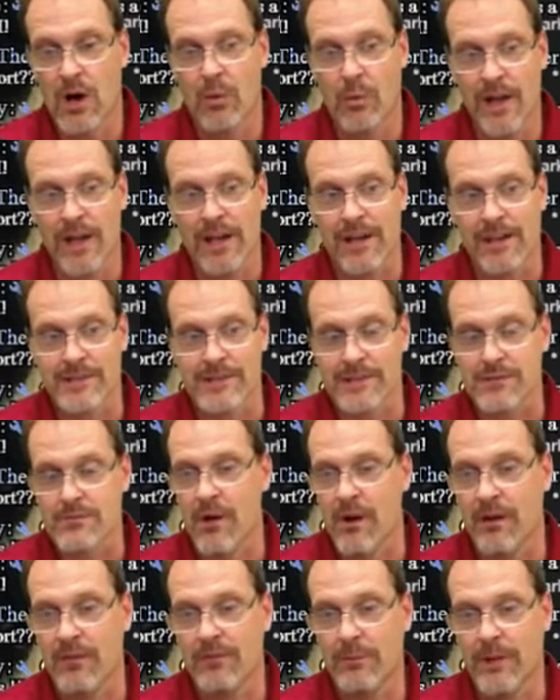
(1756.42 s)
ways in
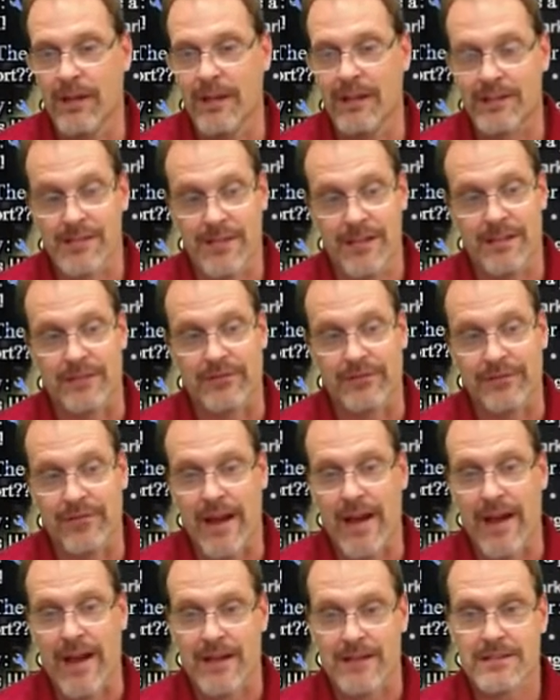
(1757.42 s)
12 minutes. It is
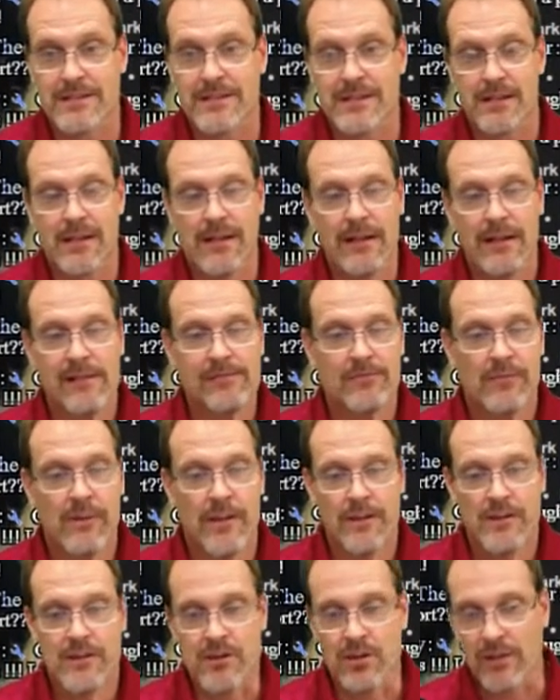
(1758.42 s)
fast.
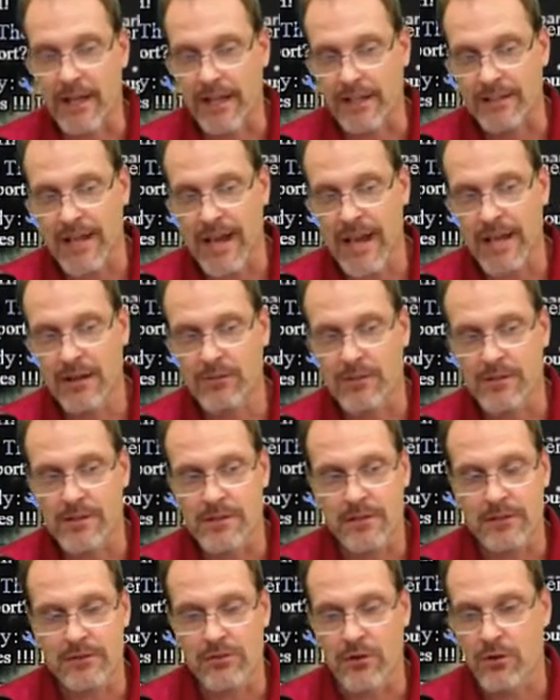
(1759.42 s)
So, like Dan was,
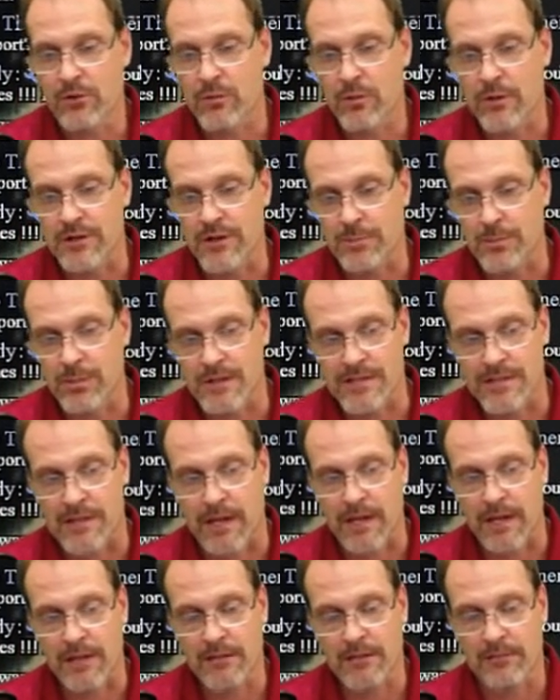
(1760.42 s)
the drone worship was
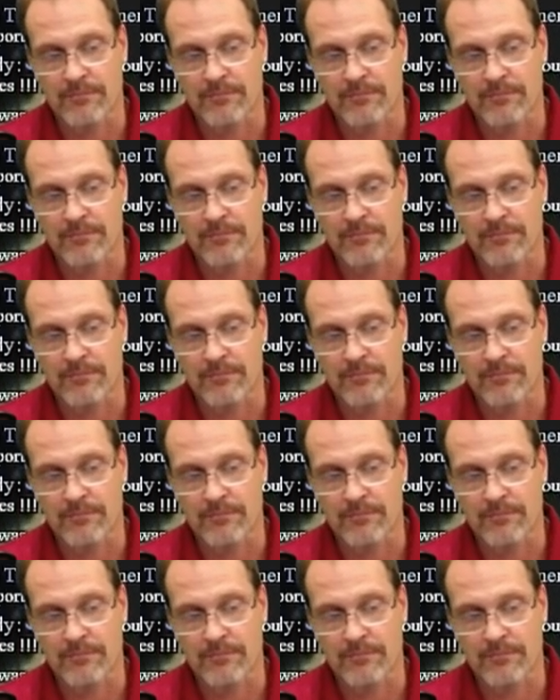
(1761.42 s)
saying,